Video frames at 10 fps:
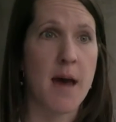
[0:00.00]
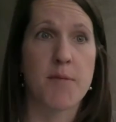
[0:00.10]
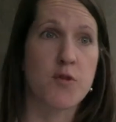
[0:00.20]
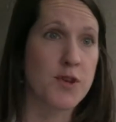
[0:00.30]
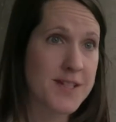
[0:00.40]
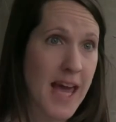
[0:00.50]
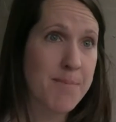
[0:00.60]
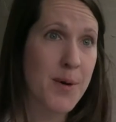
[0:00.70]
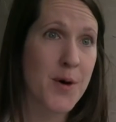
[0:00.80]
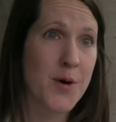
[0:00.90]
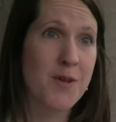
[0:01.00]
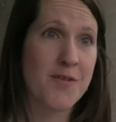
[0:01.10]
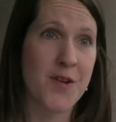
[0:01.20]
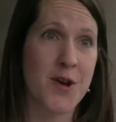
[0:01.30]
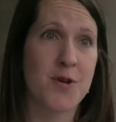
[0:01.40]
through SAPOL
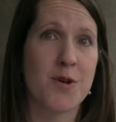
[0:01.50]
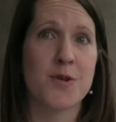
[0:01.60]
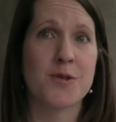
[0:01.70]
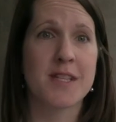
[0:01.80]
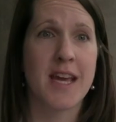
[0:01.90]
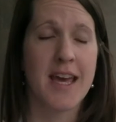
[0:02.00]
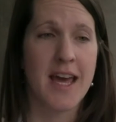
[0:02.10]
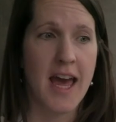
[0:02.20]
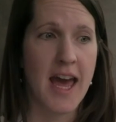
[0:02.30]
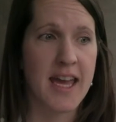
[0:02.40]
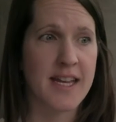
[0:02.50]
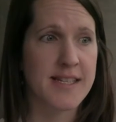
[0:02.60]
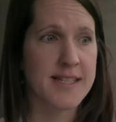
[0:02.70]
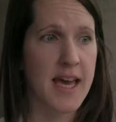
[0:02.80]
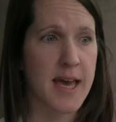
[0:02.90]
referrals,
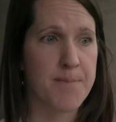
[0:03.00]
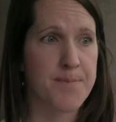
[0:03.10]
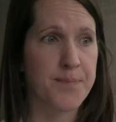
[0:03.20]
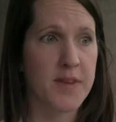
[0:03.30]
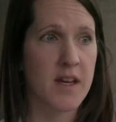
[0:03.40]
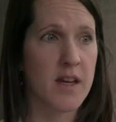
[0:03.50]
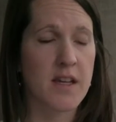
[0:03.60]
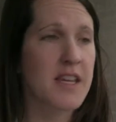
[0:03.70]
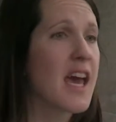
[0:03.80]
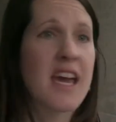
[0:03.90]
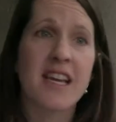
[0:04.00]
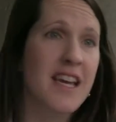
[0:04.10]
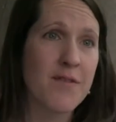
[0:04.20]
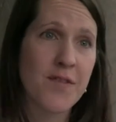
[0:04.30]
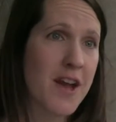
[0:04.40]
and it
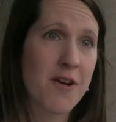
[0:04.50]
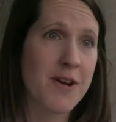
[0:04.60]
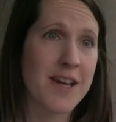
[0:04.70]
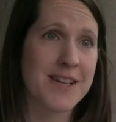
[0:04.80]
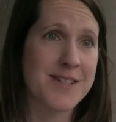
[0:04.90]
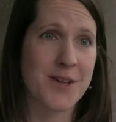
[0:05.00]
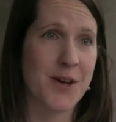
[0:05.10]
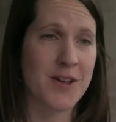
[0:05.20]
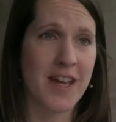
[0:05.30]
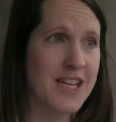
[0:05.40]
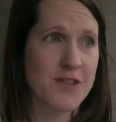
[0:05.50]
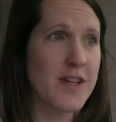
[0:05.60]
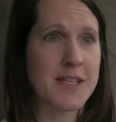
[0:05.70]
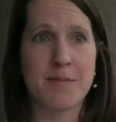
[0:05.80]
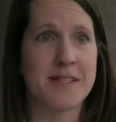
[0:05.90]
can vary. So each
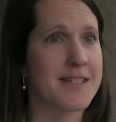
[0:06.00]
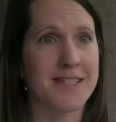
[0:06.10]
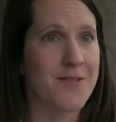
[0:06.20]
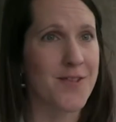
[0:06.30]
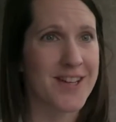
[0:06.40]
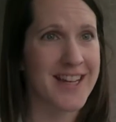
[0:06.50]
victim is as different